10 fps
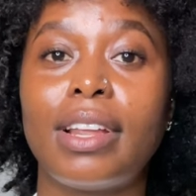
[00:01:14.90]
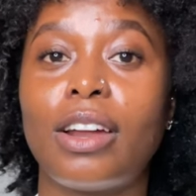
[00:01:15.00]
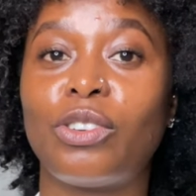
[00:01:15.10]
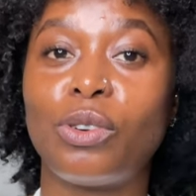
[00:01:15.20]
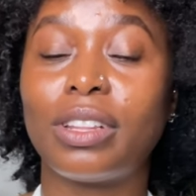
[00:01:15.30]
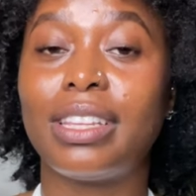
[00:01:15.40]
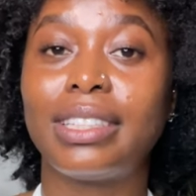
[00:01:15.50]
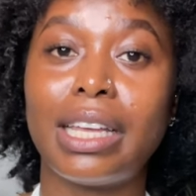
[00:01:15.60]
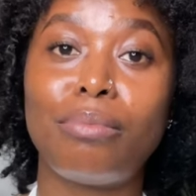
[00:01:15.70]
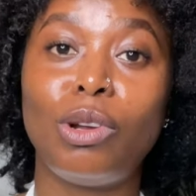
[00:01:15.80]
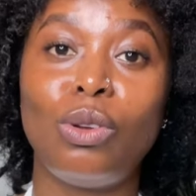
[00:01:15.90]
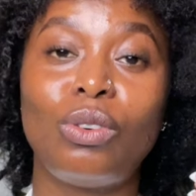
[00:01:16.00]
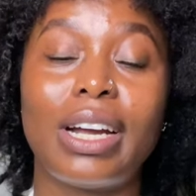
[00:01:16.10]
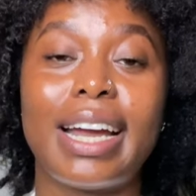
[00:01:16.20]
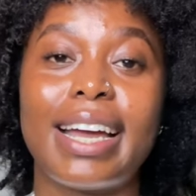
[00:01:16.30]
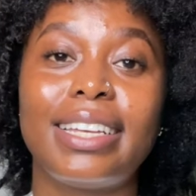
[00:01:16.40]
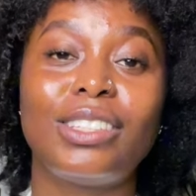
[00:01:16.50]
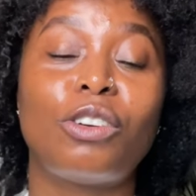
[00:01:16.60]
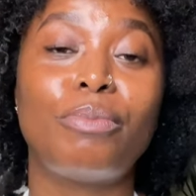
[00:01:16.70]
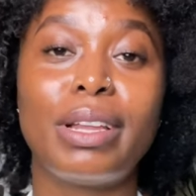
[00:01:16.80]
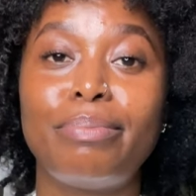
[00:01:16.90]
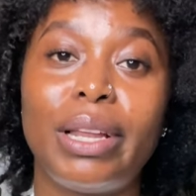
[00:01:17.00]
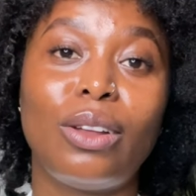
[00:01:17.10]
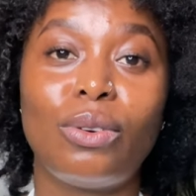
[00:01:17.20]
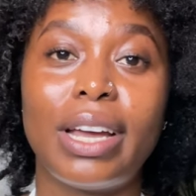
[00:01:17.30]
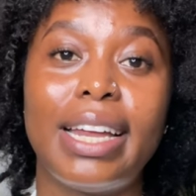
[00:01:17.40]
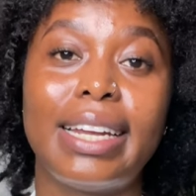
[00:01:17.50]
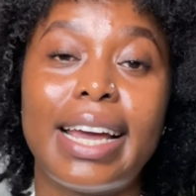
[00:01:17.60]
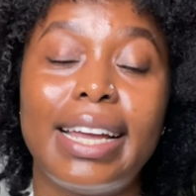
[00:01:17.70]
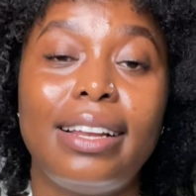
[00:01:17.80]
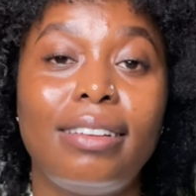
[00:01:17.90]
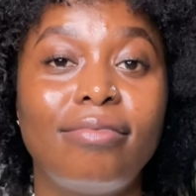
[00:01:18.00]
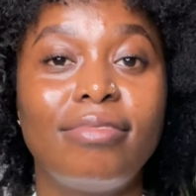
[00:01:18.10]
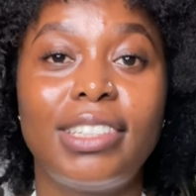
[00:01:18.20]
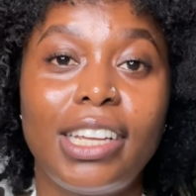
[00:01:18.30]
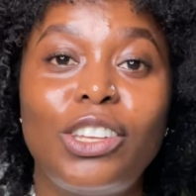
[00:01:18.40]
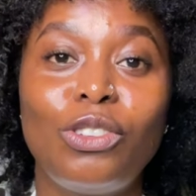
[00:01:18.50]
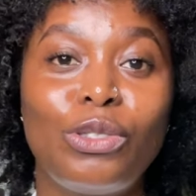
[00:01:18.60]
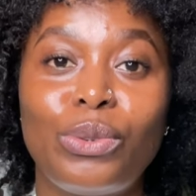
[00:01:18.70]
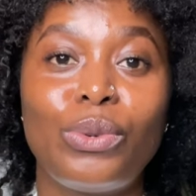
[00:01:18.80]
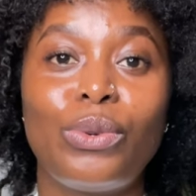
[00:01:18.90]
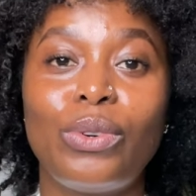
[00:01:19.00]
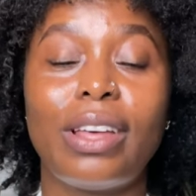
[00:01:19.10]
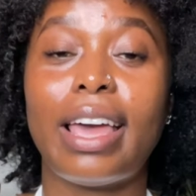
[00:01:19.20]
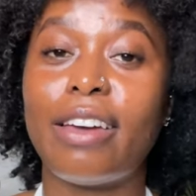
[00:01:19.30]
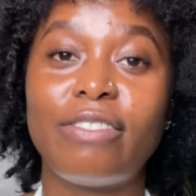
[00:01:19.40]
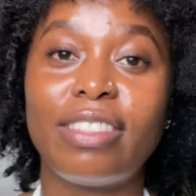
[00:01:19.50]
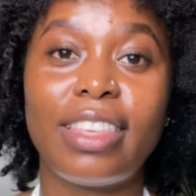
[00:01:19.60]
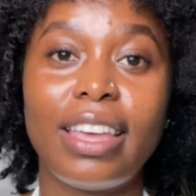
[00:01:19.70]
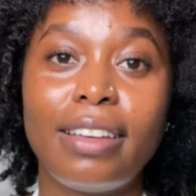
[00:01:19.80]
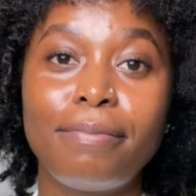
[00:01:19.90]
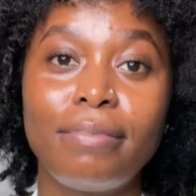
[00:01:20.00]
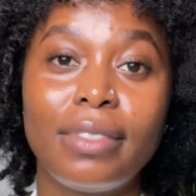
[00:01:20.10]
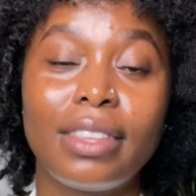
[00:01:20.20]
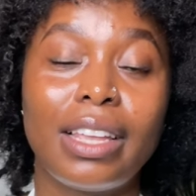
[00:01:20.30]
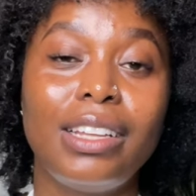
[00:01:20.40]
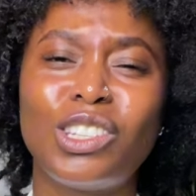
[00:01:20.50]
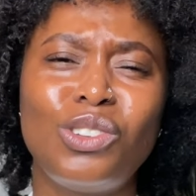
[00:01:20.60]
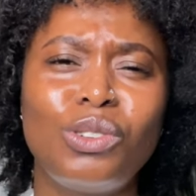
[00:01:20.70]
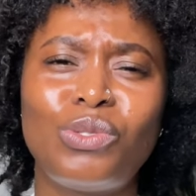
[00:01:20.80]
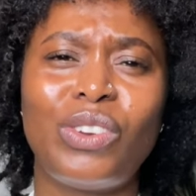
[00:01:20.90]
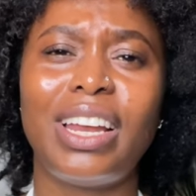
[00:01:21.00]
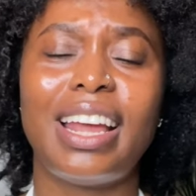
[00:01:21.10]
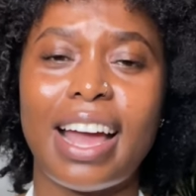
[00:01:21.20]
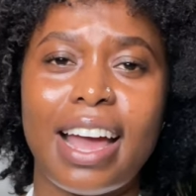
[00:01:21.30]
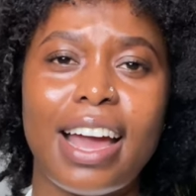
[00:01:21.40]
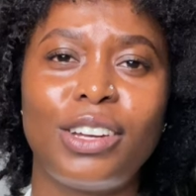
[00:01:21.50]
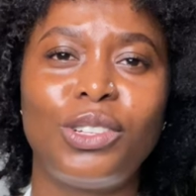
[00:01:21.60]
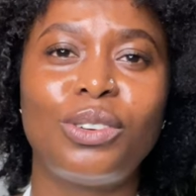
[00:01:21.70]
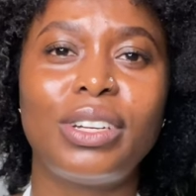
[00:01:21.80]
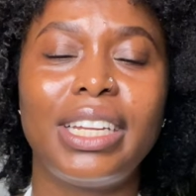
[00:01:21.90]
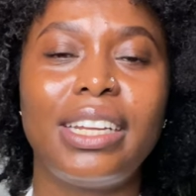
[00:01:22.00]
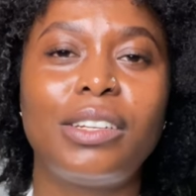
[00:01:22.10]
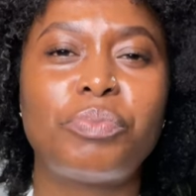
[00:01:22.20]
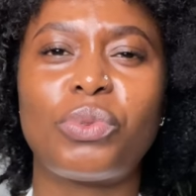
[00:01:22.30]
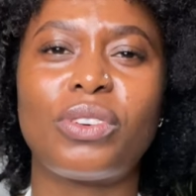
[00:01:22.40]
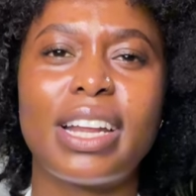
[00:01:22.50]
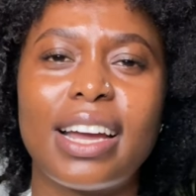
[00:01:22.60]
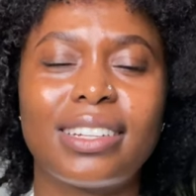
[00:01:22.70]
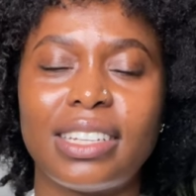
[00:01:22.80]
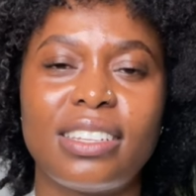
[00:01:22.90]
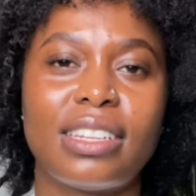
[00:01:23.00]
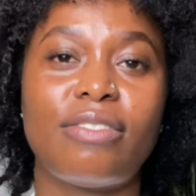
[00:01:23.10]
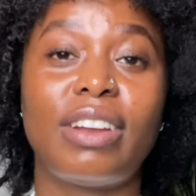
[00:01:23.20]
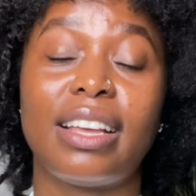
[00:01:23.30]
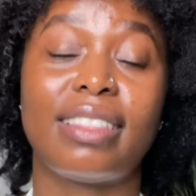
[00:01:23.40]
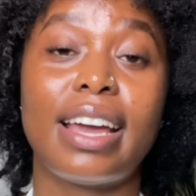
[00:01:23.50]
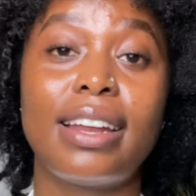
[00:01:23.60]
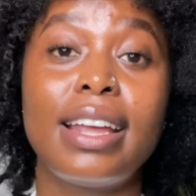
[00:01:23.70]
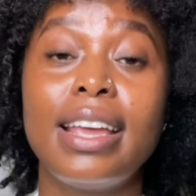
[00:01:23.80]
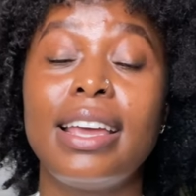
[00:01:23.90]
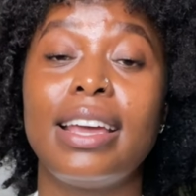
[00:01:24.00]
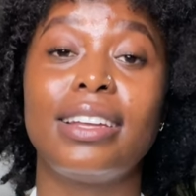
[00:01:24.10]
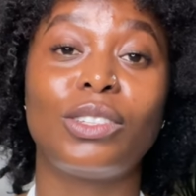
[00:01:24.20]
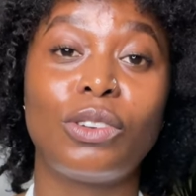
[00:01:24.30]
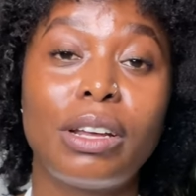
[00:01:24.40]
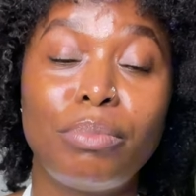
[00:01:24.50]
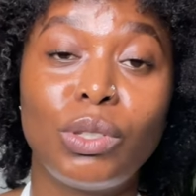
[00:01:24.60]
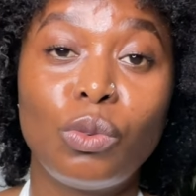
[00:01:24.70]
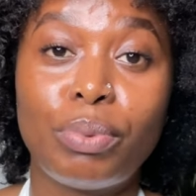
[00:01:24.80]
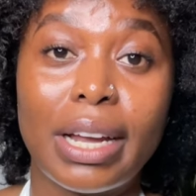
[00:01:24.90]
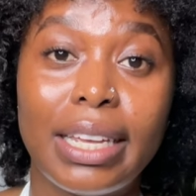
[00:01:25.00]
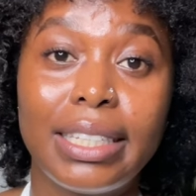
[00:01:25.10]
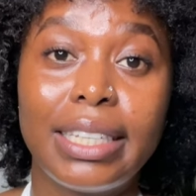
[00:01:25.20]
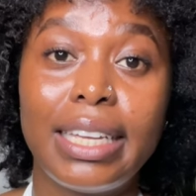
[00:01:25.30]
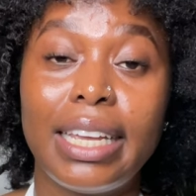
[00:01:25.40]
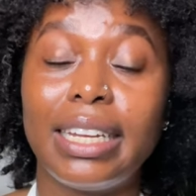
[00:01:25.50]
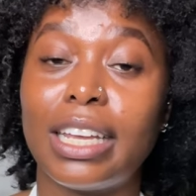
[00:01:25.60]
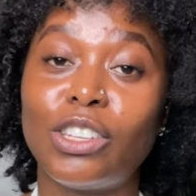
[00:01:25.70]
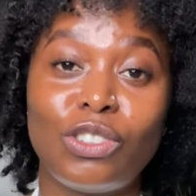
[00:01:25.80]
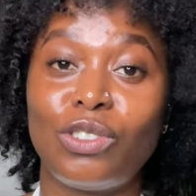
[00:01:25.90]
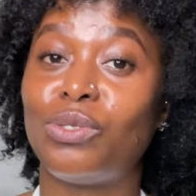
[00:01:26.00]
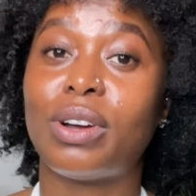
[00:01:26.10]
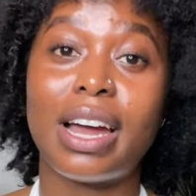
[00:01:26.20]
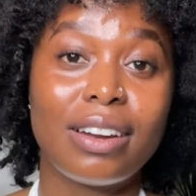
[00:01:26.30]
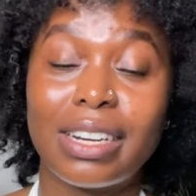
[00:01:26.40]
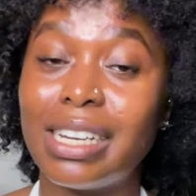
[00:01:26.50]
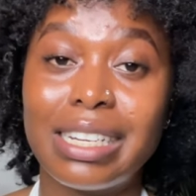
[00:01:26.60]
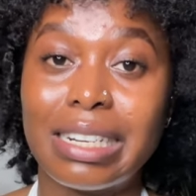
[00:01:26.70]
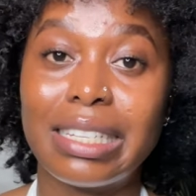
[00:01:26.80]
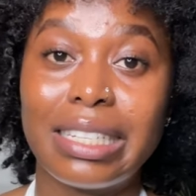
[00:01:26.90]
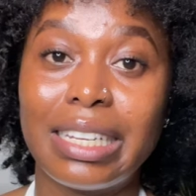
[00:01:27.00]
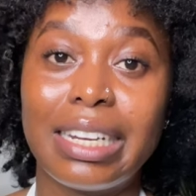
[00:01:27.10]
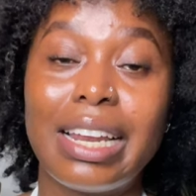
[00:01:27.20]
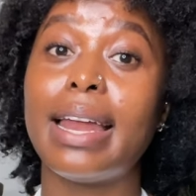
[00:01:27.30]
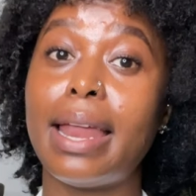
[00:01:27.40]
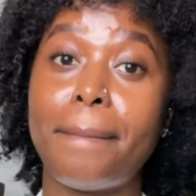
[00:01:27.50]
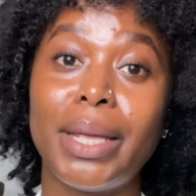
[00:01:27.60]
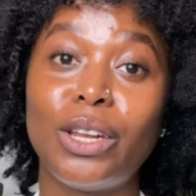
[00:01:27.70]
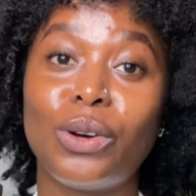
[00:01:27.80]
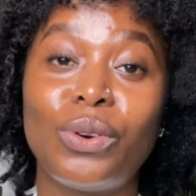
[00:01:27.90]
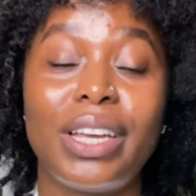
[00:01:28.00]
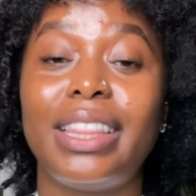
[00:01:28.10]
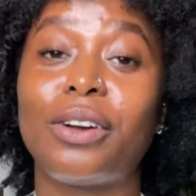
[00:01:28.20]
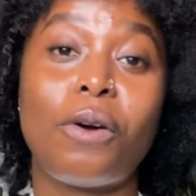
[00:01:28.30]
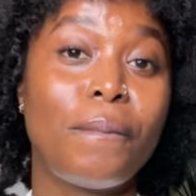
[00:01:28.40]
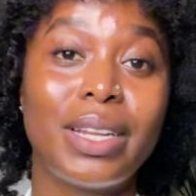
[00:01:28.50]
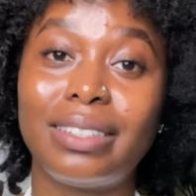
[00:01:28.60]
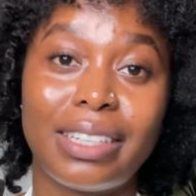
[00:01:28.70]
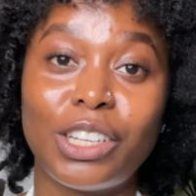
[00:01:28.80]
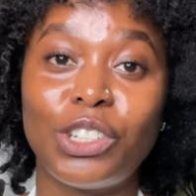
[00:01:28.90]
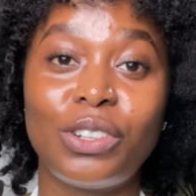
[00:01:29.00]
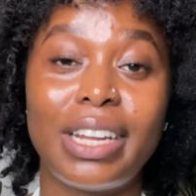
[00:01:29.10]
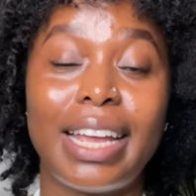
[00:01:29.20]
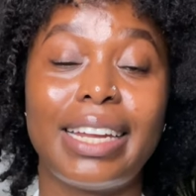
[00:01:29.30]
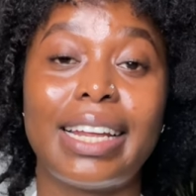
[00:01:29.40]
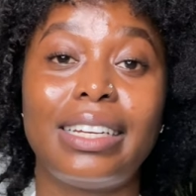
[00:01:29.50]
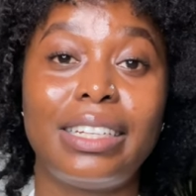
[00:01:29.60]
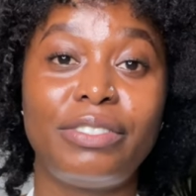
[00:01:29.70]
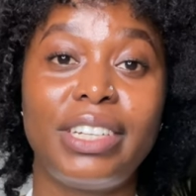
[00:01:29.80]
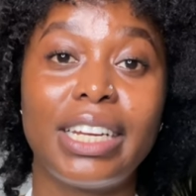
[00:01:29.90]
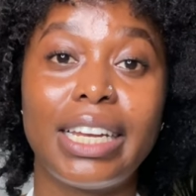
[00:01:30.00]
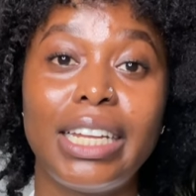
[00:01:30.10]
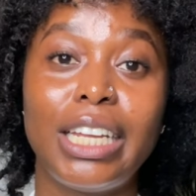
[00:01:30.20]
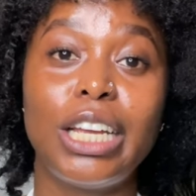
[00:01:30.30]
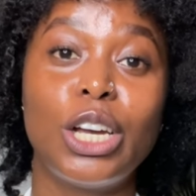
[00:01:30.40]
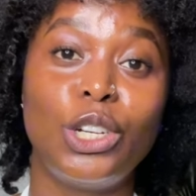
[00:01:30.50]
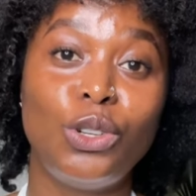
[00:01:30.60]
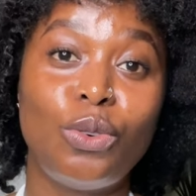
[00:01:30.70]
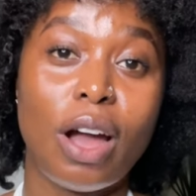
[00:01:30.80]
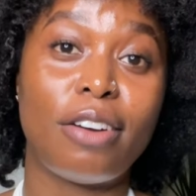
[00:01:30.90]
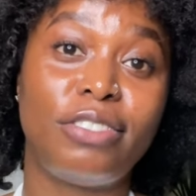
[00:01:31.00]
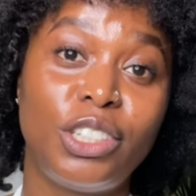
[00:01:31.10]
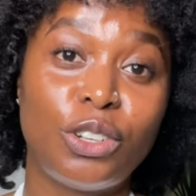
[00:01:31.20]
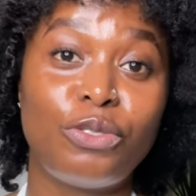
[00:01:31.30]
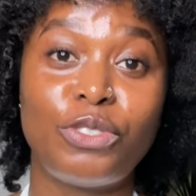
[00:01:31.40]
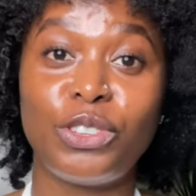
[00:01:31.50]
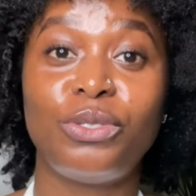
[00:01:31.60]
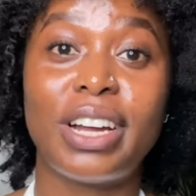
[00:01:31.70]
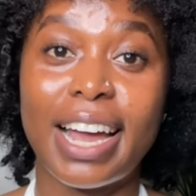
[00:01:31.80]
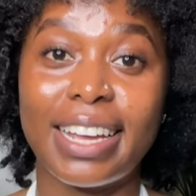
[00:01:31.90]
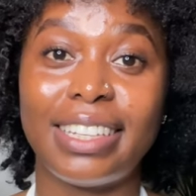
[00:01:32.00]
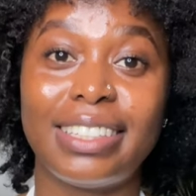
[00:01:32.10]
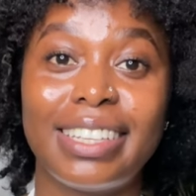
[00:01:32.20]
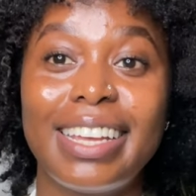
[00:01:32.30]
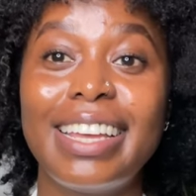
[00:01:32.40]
rock the same look, guys, comment below and I'll take you through everything. It's not really hard. You don't need products and stuff like that. It's gonna be super easy. In case you are interested, let me know in the comment section and I'll definitely do a video for you guys.